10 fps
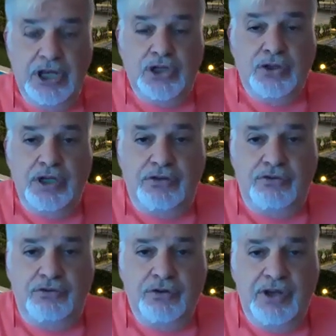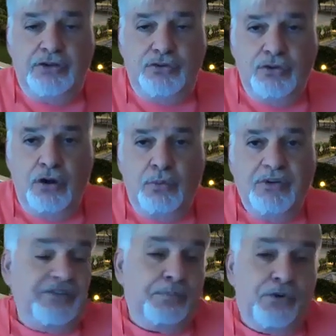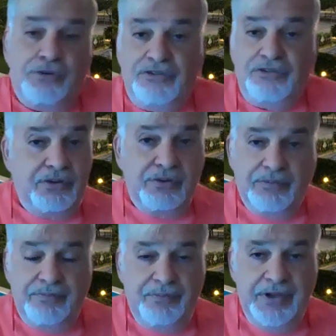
you need to get to know what's important to you.